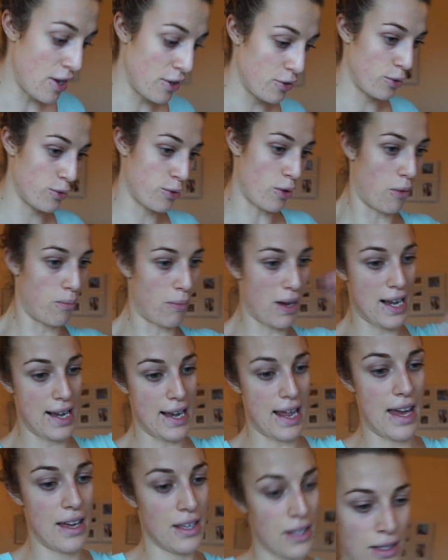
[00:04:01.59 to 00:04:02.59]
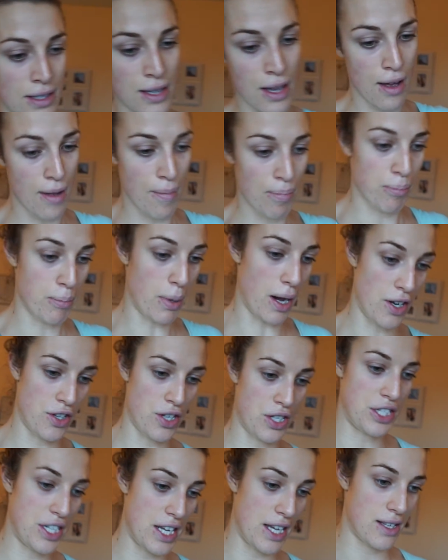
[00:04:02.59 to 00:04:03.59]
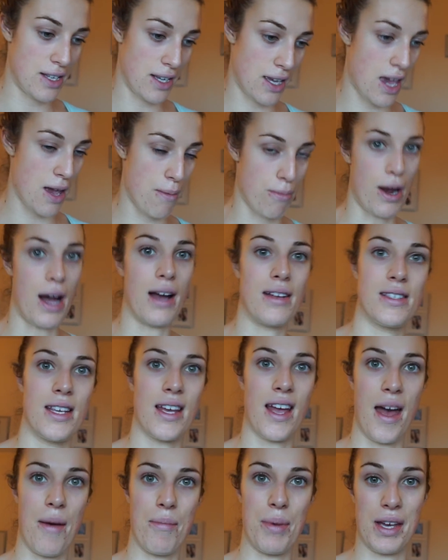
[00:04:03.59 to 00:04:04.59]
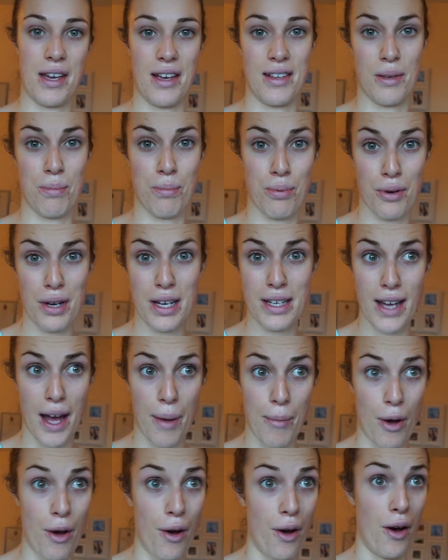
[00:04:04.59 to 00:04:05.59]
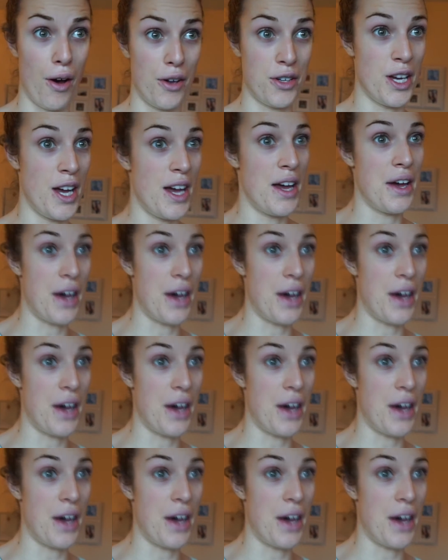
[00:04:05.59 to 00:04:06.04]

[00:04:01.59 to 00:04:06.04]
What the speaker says: It was on my list, but I just need to keep practicing it because it's pretty damn hard.